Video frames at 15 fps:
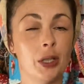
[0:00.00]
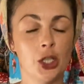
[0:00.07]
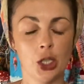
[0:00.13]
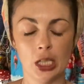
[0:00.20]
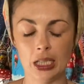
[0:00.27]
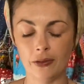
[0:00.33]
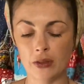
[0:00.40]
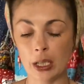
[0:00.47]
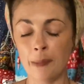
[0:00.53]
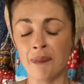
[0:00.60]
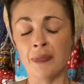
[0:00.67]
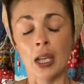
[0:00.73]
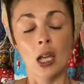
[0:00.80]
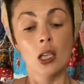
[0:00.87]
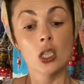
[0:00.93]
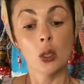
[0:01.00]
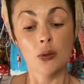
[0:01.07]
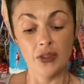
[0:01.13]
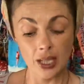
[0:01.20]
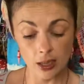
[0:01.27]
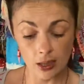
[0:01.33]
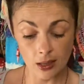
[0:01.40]
achieved. So
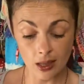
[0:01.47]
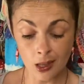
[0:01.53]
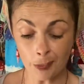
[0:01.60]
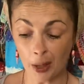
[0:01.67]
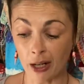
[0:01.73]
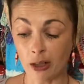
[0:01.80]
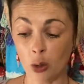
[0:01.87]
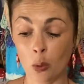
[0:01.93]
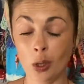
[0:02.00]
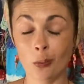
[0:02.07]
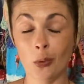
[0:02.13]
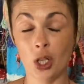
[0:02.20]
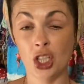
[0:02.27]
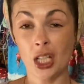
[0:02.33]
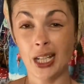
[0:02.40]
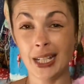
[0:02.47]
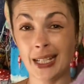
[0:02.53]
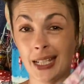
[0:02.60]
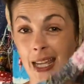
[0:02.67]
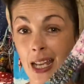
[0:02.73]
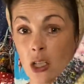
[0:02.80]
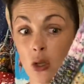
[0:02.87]
this is a spiral one, which I
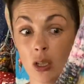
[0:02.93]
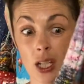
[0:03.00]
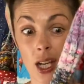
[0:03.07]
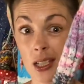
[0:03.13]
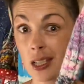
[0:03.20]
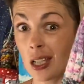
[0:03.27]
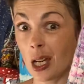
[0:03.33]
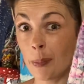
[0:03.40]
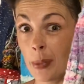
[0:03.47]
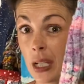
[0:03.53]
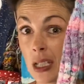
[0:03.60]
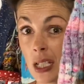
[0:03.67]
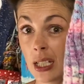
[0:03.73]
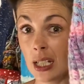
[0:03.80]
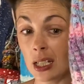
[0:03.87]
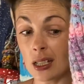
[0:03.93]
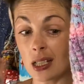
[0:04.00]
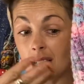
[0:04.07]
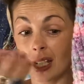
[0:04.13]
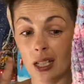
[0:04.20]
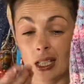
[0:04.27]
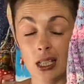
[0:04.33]
intend on cutting up into little
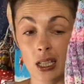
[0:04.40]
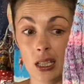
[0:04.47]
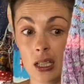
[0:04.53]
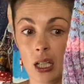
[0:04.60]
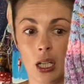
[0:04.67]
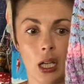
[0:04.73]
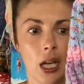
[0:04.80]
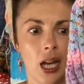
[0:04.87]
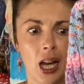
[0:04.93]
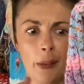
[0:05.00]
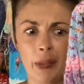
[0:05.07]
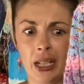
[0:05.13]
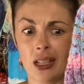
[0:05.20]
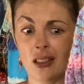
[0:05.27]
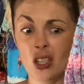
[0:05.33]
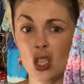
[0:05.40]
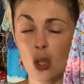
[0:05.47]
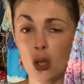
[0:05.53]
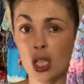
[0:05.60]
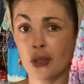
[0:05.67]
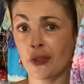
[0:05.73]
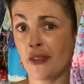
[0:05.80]
slices. I'm making
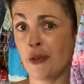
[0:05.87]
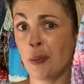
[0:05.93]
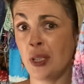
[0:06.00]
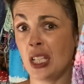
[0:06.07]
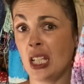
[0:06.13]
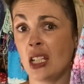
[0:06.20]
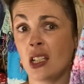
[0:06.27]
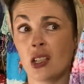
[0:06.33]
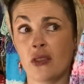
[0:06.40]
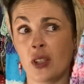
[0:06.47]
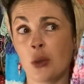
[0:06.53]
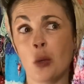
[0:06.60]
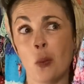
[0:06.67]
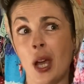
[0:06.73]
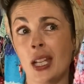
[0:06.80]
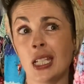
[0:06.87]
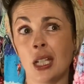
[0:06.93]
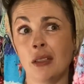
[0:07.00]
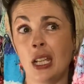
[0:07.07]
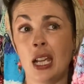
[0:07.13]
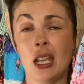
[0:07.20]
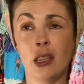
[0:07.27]
socks for everybody so you can wear
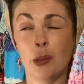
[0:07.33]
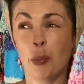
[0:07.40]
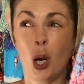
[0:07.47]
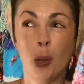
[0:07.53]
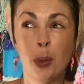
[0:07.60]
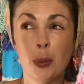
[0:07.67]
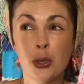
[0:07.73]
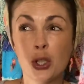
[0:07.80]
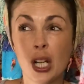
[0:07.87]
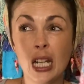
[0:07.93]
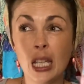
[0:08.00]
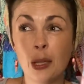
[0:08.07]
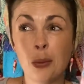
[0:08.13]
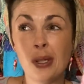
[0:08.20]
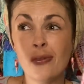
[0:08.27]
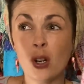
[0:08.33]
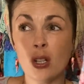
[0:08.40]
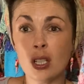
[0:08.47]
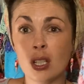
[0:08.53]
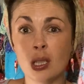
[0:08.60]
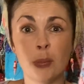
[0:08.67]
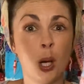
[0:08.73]
down in the pop-up trailer that we've got
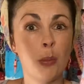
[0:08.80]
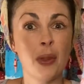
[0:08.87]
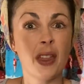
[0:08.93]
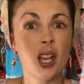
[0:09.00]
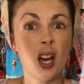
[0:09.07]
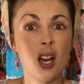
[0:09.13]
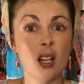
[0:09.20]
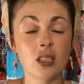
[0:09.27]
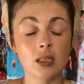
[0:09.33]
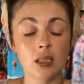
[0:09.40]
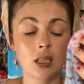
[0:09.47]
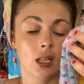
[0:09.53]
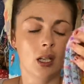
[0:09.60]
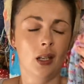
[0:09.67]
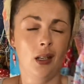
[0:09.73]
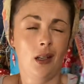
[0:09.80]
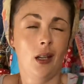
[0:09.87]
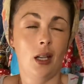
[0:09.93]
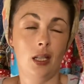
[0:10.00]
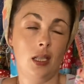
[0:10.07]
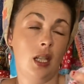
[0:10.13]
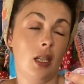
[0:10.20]
down the bottom of the garden.
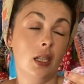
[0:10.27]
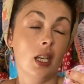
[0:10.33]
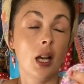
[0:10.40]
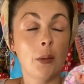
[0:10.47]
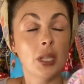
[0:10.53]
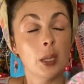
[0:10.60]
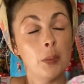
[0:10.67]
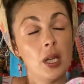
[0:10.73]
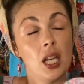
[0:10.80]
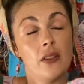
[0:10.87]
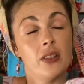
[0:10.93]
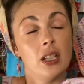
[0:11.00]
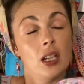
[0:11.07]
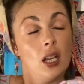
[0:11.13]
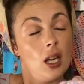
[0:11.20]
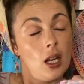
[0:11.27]
I said that with a bit of an